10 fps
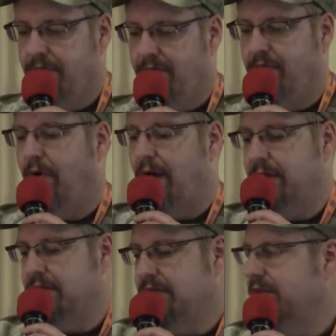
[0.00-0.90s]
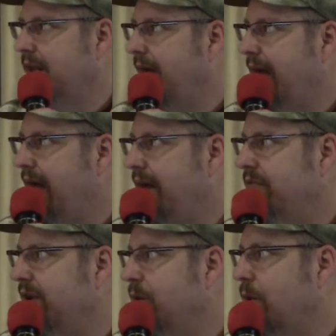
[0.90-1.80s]
friends than I
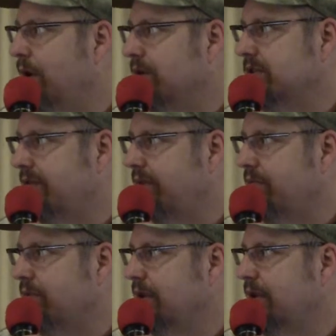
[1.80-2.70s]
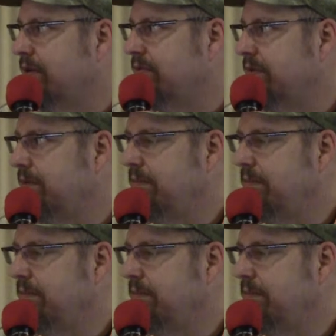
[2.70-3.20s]
have anywhere else I've ever lived.